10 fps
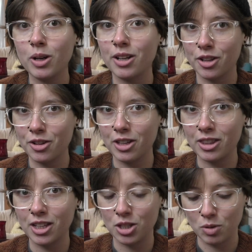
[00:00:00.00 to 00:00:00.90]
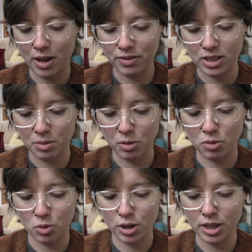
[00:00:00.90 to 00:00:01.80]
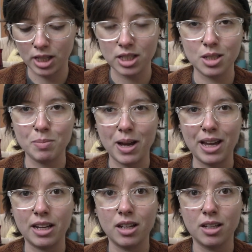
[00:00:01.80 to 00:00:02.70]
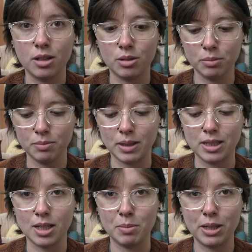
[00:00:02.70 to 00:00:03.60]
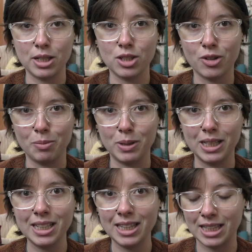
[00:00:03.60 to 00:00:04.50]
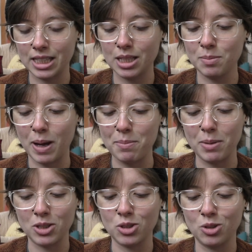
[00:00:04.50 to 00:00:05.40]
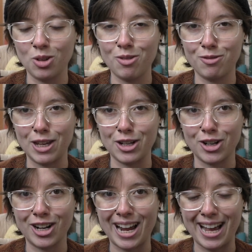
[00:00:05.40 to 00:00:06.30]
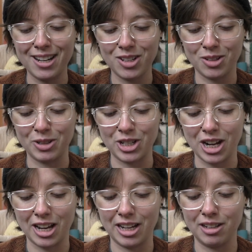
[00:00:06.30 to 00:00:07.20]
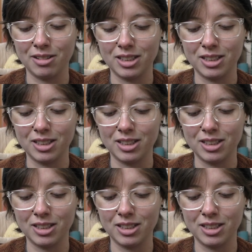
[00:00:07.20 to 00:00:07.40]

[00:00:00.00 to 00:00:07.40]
another thing that you have seen before, and this is my stomach is grumbling. This is my Mussel Faker hat, which I